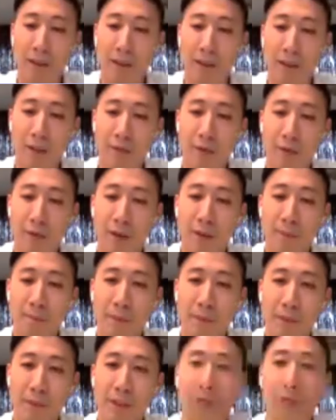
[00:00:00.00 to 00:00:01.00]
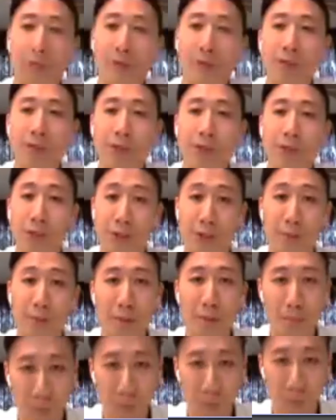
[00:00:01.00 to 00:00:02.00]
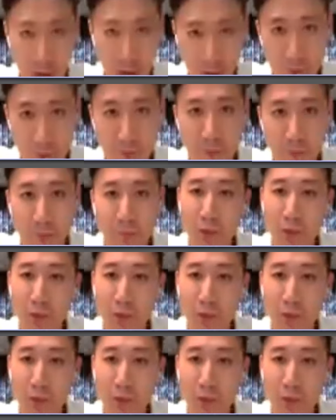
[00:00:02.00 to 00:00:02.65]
they have different system in place